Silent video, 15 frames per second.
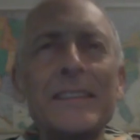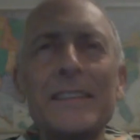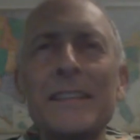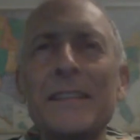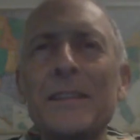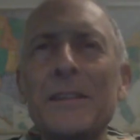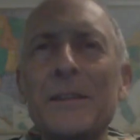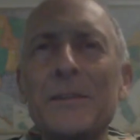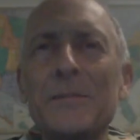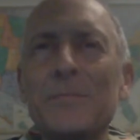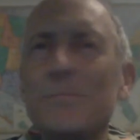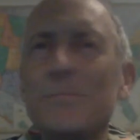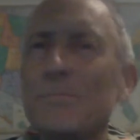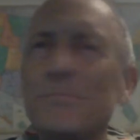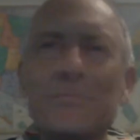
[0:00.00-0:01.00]

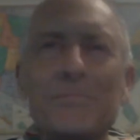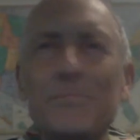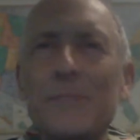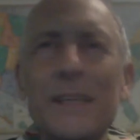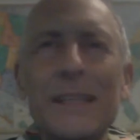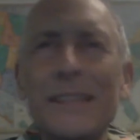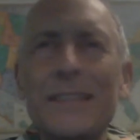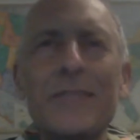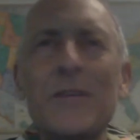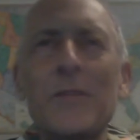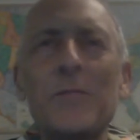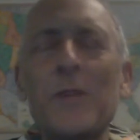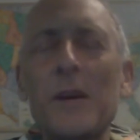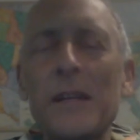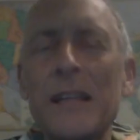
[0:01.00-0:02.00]
But so
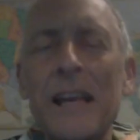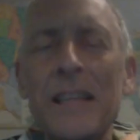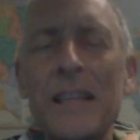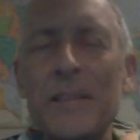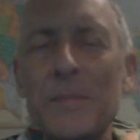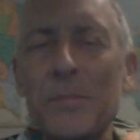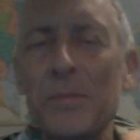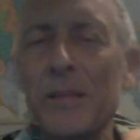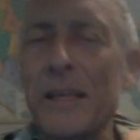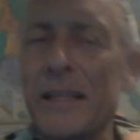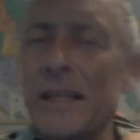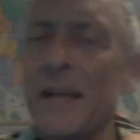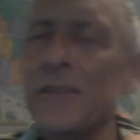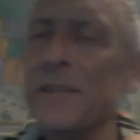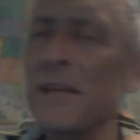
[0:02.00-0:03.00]
far it hasn't played
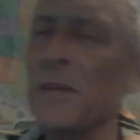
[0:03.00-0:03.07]
out that